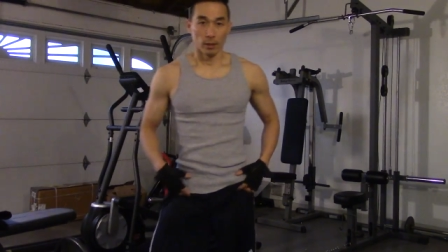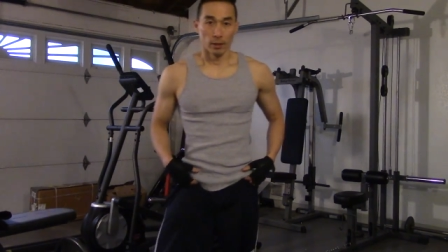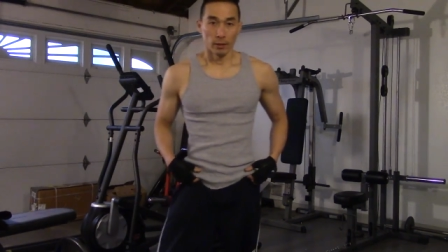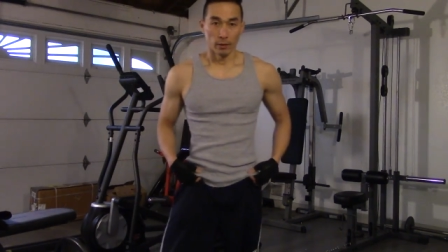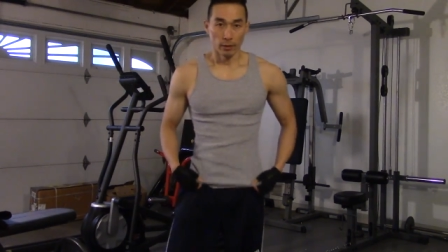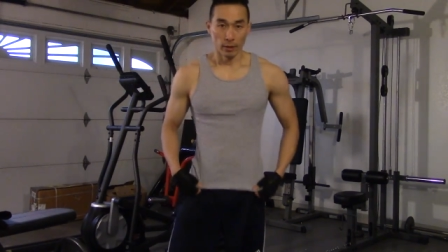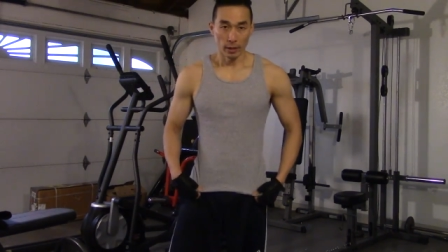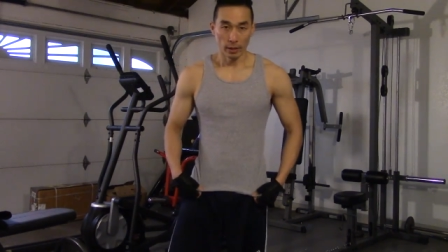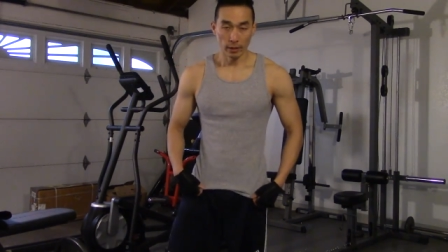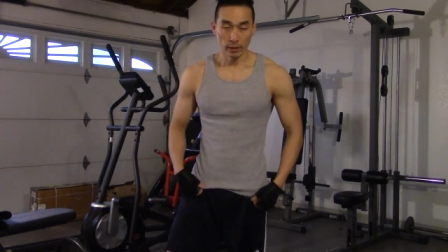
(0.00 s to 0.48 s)

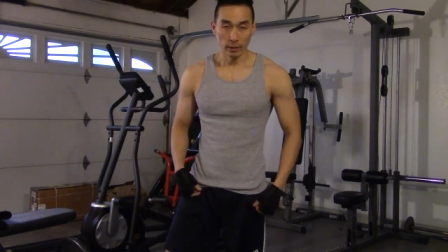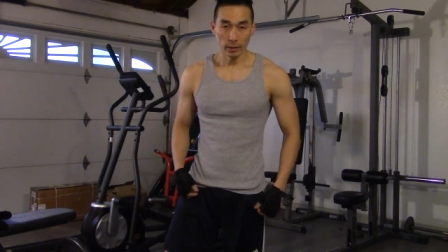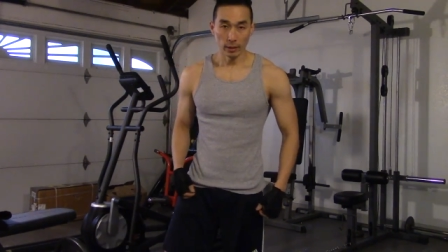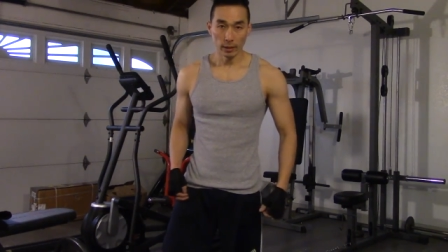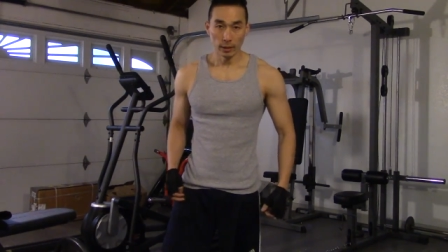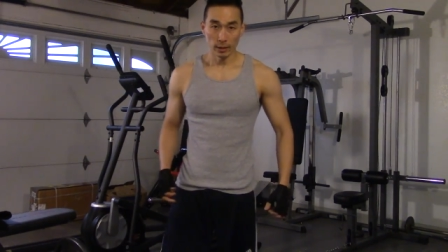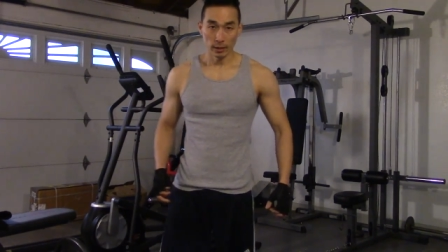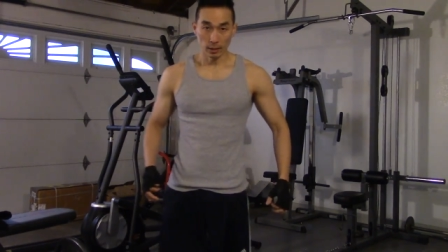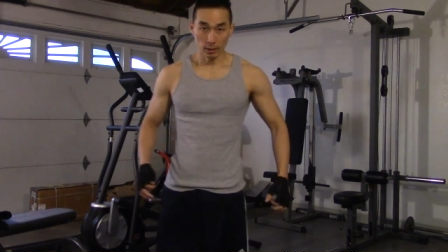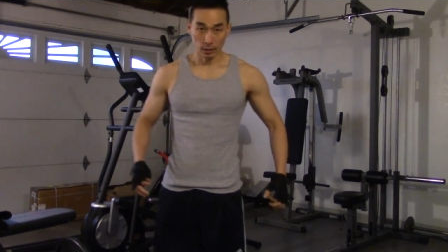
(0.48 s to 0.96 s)
Then
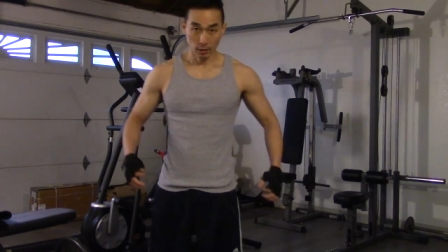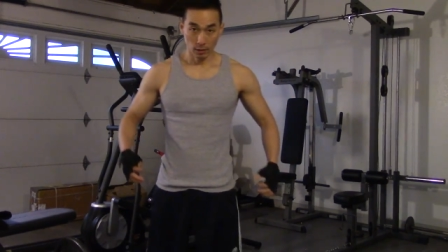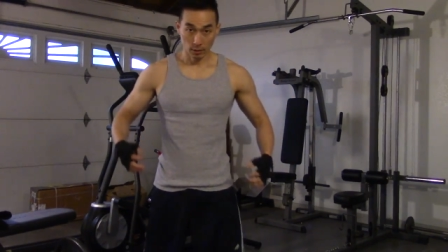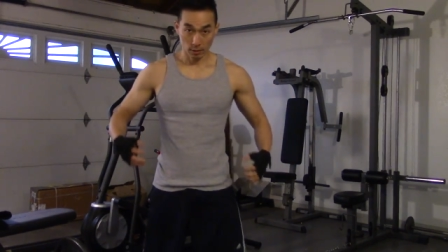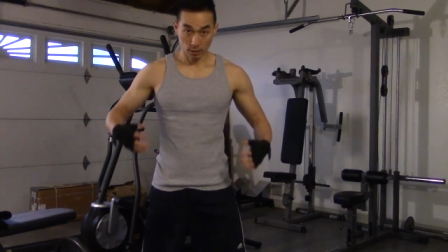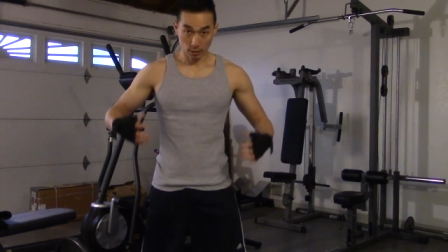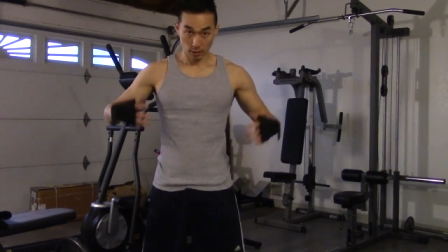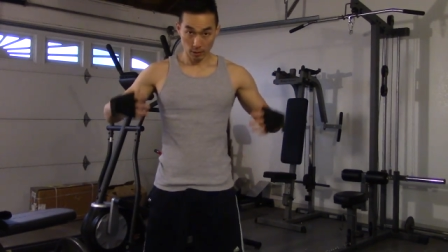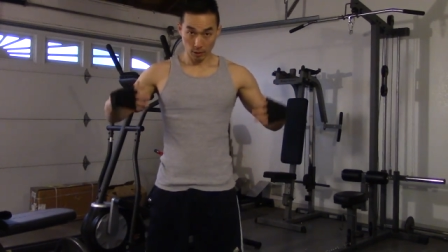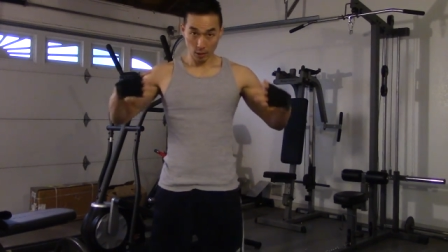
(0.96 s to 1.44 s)
uh,
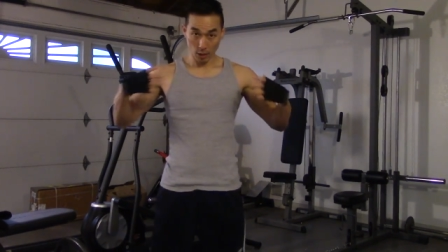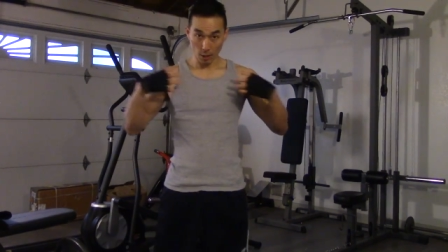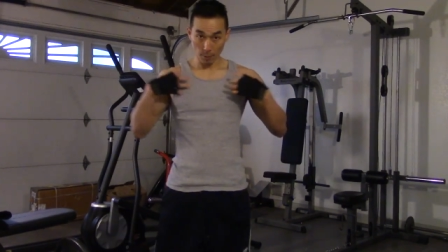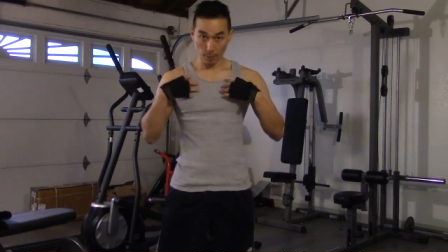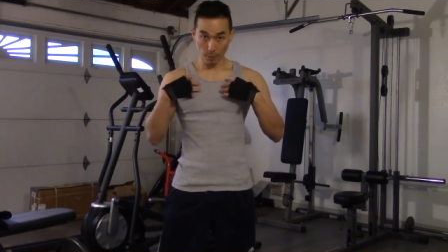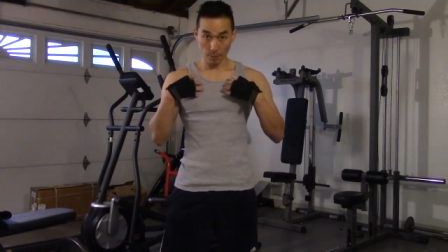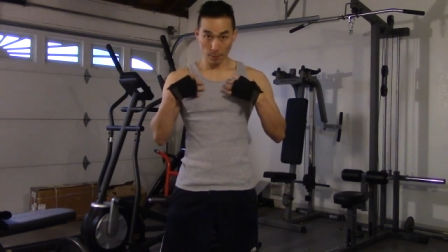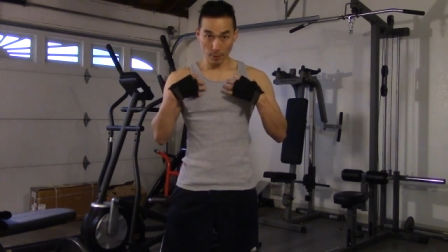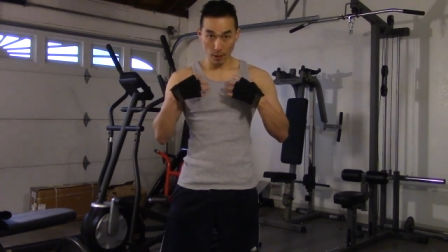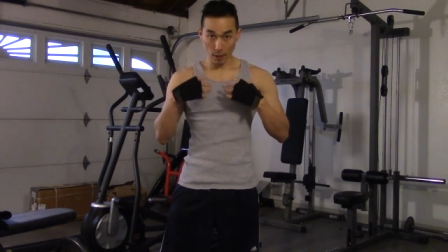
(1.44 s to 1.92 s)

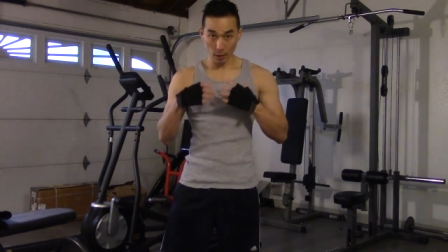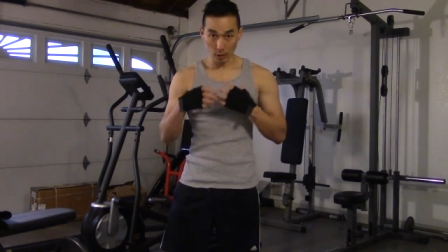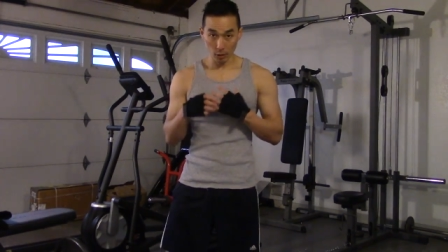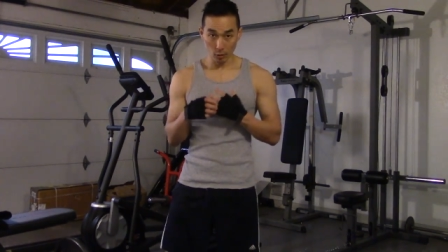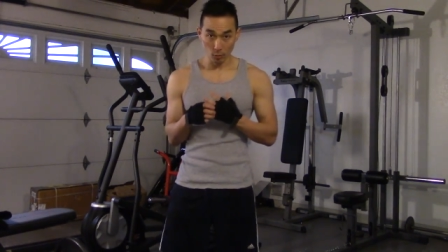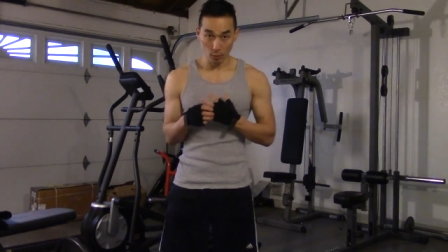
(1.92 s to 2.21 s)
upper body,